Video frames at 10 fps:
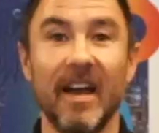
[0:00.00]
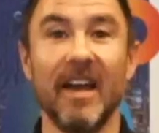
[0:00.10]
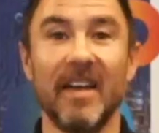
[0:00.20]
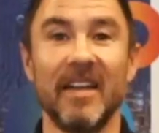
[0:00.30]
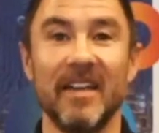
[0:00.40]

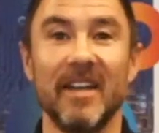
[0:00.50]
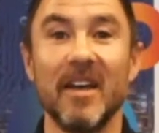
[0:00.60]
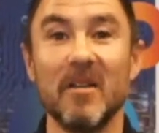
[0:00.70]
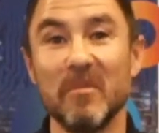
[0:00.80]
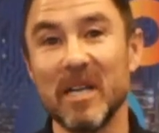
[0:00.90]
Hi,
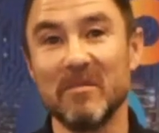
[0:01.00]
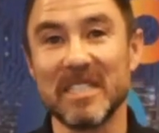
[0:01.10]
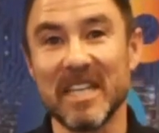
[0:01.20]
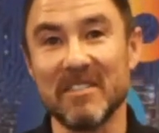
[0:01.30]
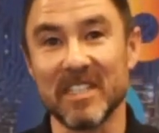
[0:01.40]
my name
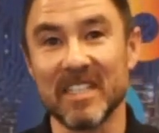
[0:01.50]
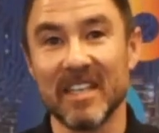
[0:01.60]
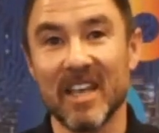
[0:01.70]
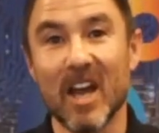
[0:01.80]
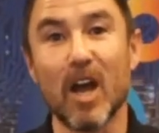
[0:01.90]
is David.
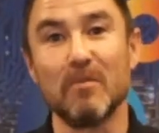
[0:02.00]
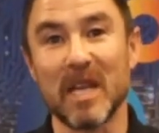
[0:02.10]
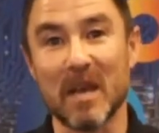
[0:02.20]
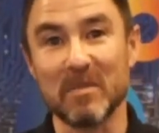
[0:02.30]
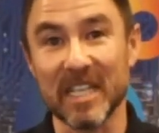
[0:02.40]
I'm
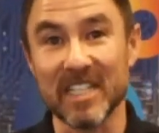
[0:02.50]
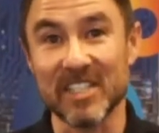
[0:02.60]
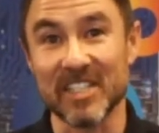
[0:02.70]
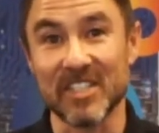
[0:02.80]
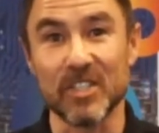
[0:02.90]
an
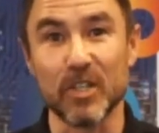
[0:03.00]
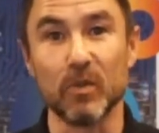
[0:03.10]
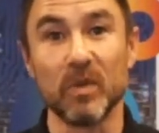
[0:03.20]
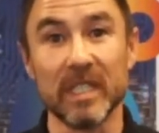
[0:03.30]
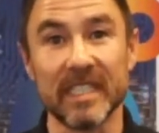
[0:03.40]
application engineer
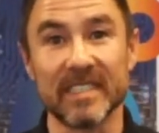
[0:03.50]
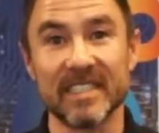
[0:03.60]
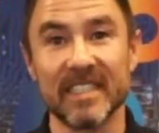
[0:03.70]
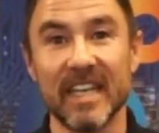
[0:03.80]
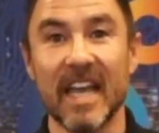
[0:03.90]
at Wiliot,
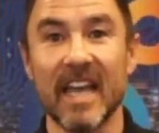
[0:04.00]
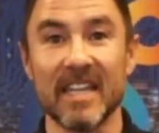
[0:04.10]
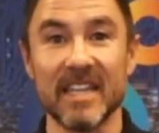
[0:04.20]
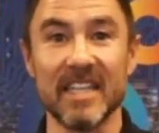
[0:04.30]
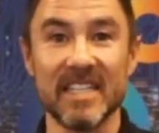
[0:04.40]

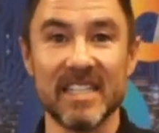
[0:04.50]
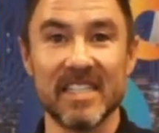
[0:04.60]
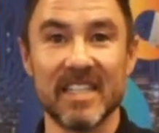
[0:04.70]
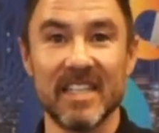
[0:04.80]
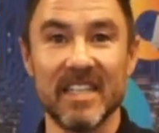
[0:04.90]
and
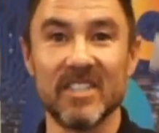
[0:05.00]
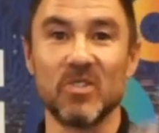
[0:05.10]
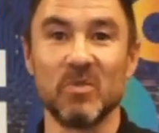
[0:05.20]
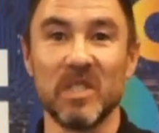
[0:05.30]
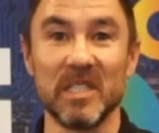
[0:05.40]
this is
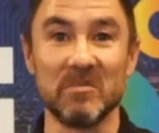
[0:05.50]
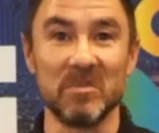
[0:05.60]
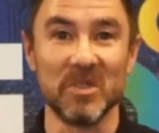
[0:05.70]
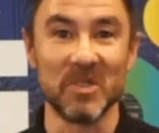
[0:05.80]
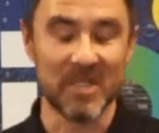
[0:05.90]
the Wiliot
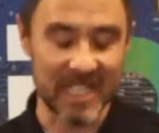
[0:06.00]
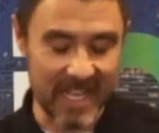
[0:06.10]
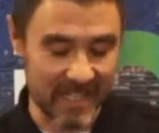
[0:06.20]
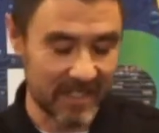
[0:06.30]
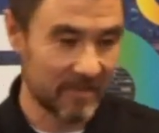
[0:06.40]
Bluetooth
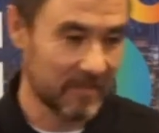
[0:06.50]
tag.